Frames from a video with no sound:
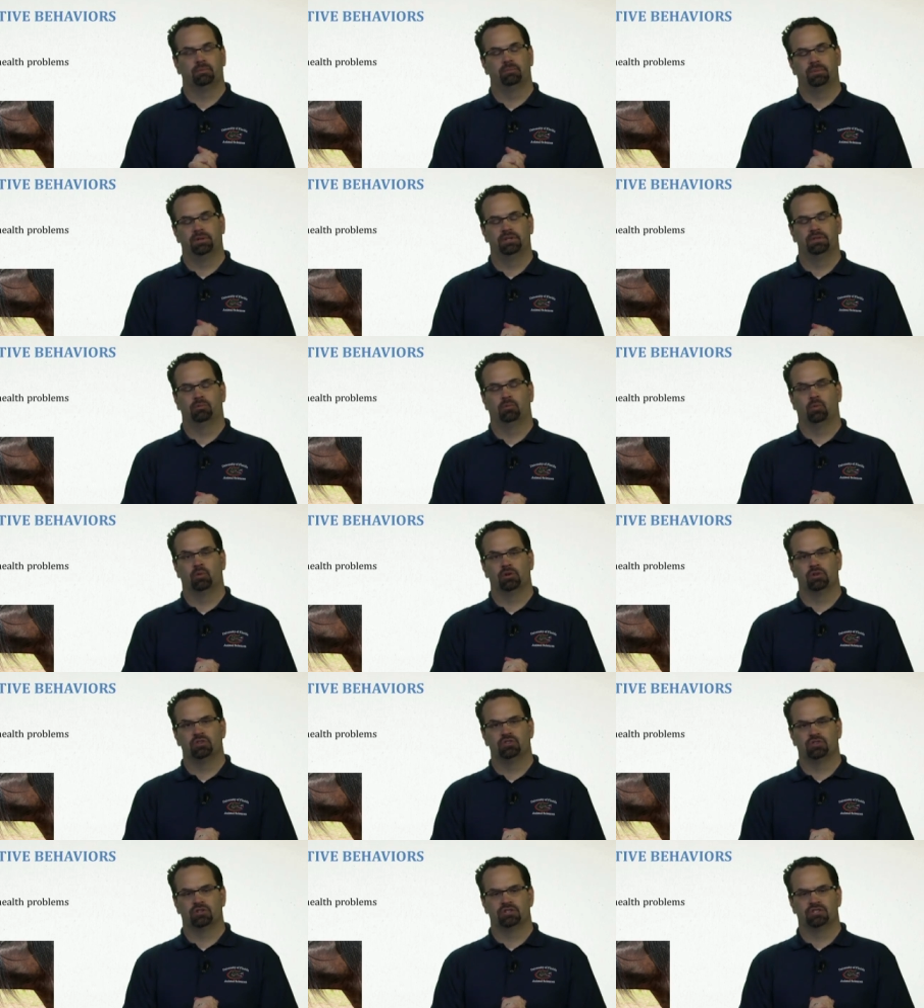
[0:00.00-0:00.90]
jump into more
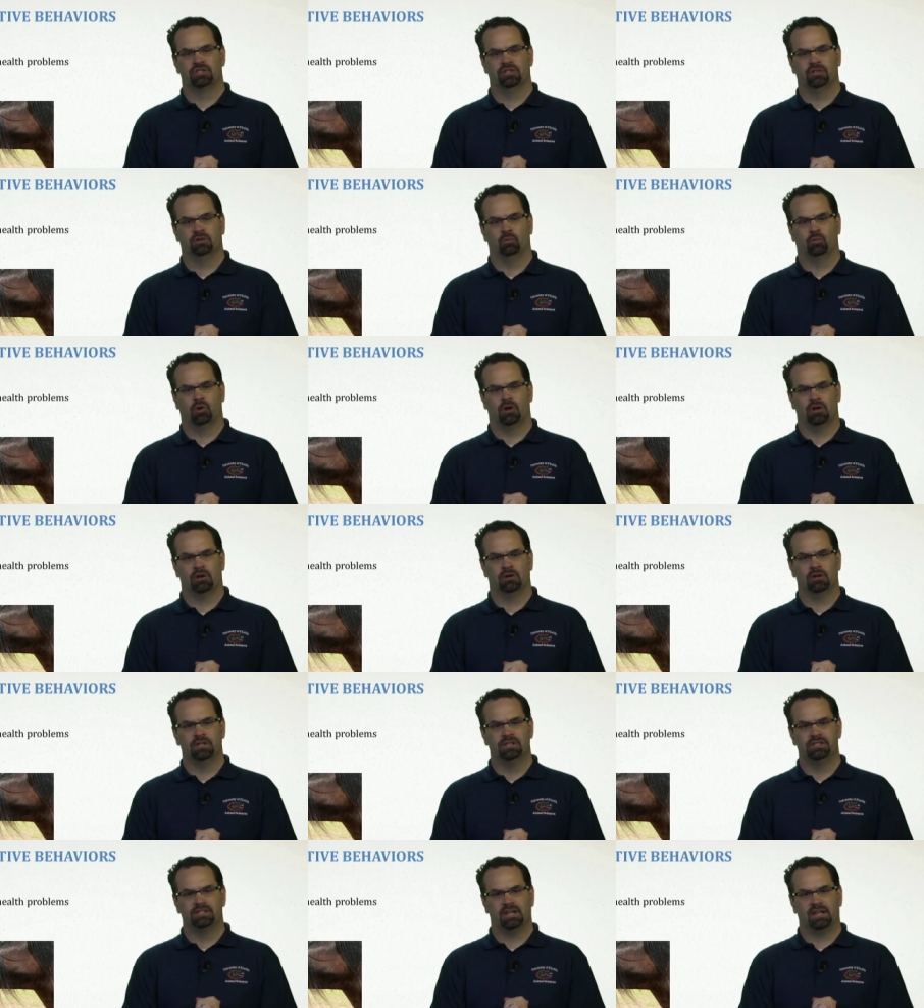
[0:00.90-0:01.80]
nutrition and
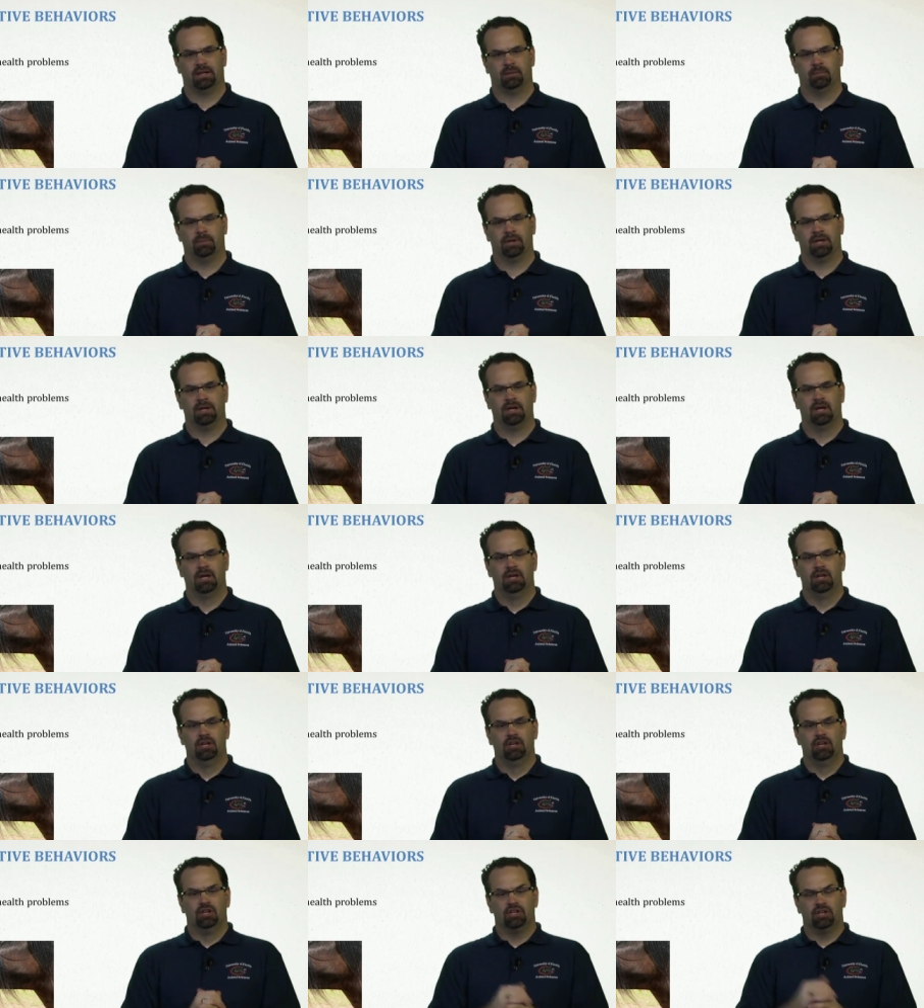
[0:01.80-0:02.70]
water intake, but
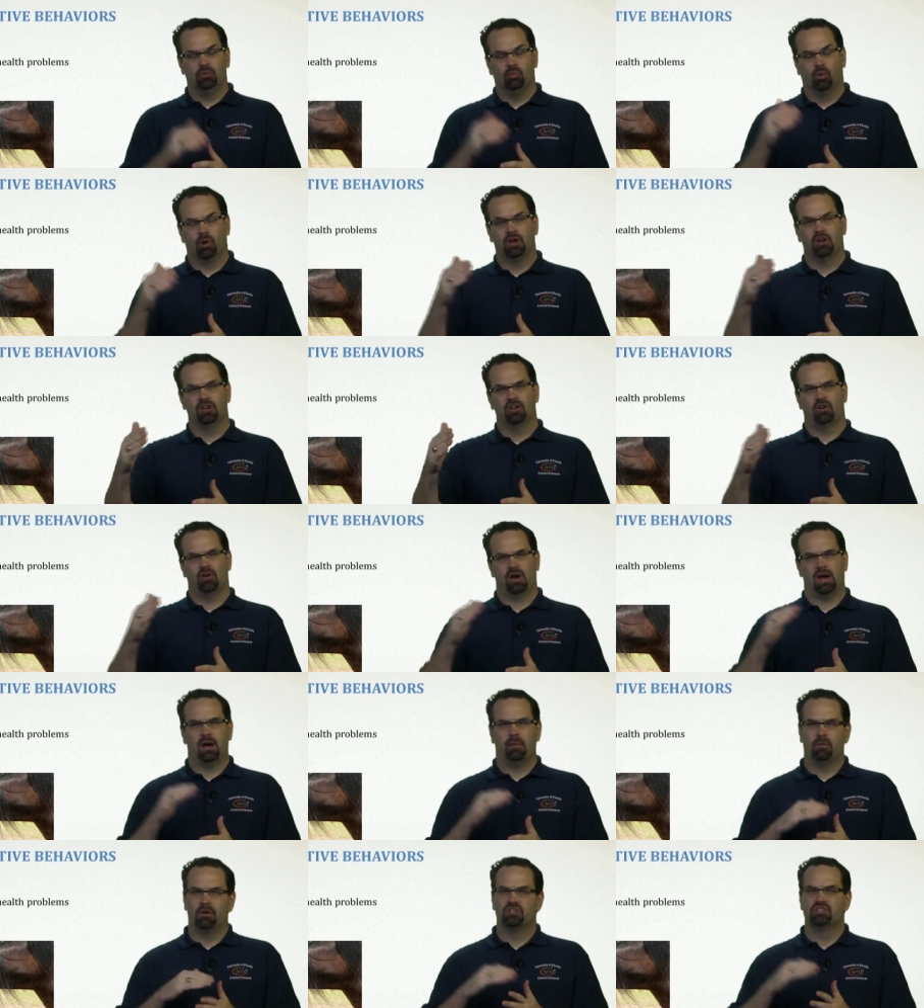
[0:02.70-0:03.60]
you want to know
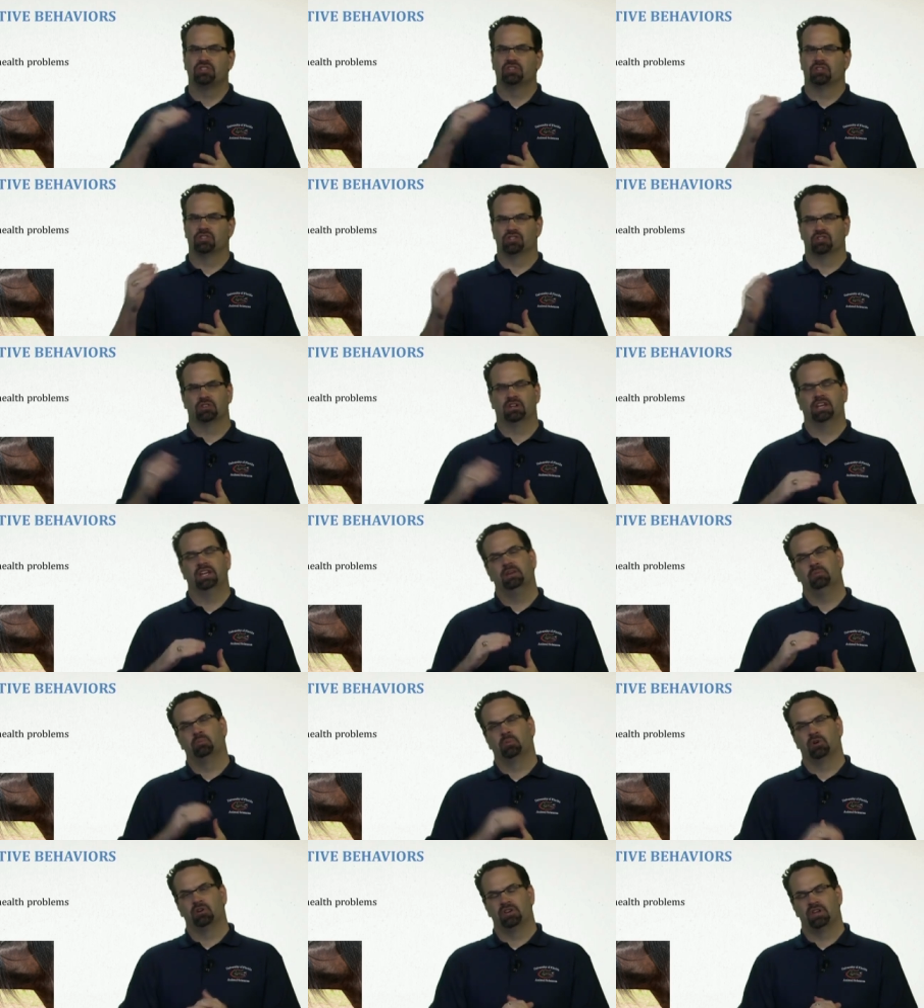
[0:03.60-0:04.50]
how much they're
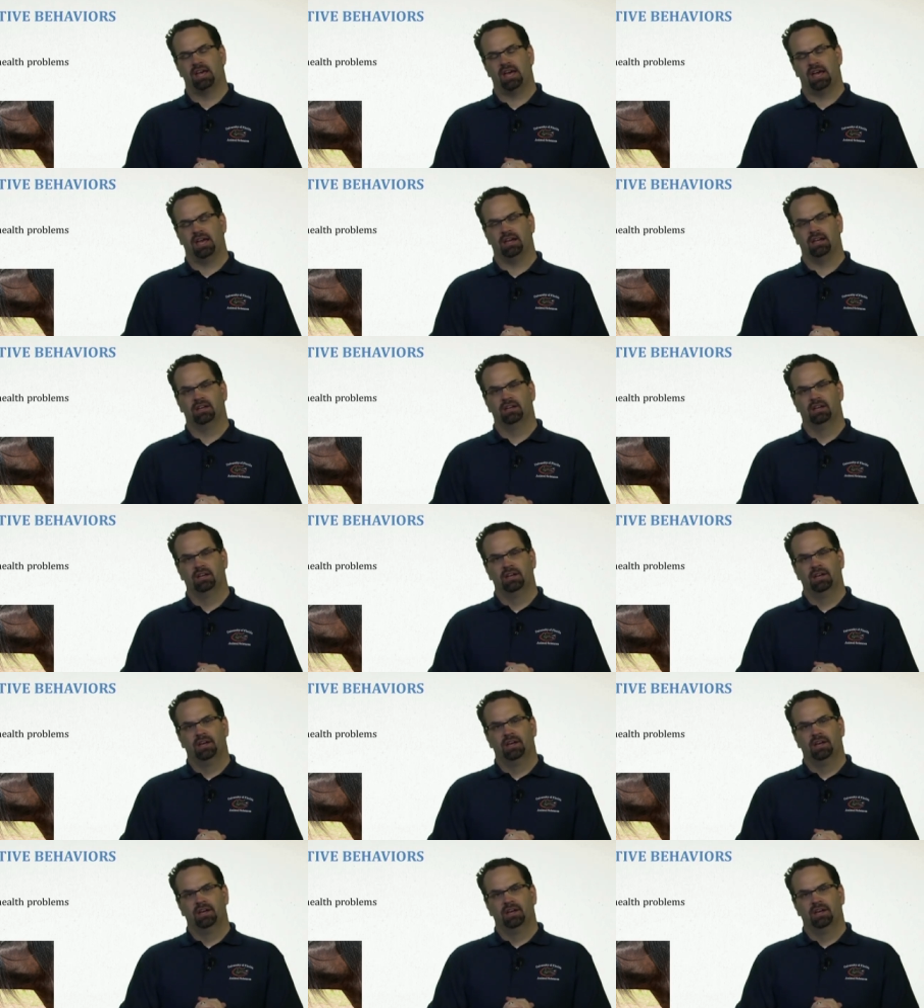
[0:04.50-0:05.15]
drinking per day.